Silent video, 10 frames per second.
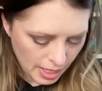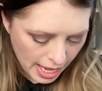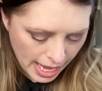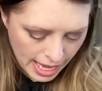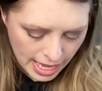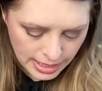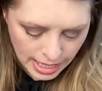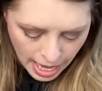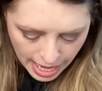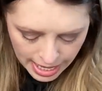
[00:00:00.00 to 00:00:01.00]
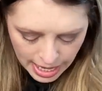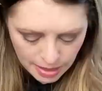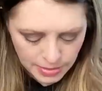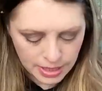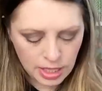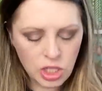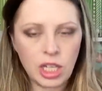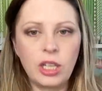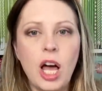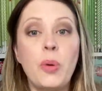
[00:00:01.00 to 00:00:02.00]
and I am
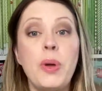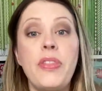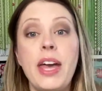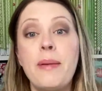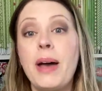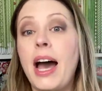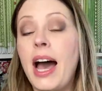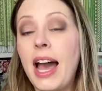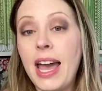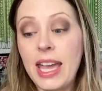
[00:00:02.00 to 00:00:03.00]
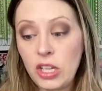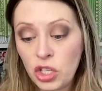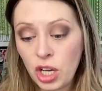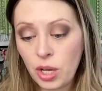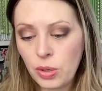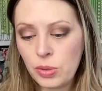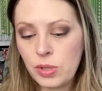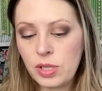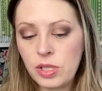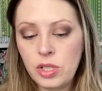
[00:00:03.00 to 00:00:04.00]
stitching along with them. I
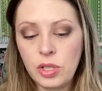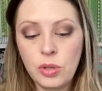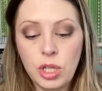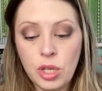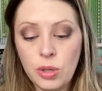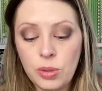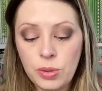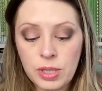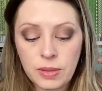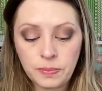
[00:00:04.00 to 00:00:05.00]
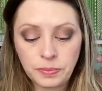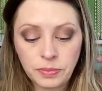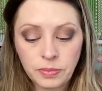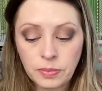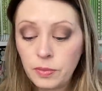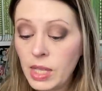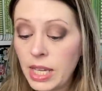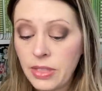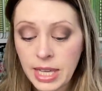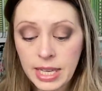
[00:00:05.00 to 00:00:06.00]
chose to use
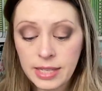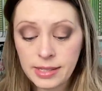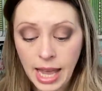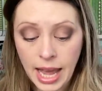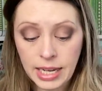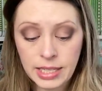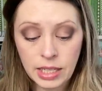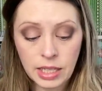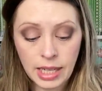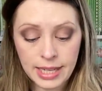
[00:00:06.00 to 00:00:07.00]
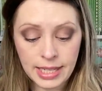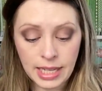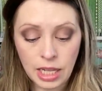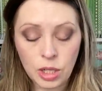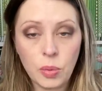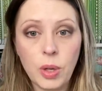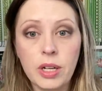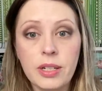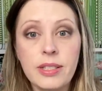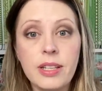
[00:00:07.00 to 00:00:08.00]
the exact Classic Color
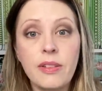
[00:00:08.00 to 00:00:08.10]
Works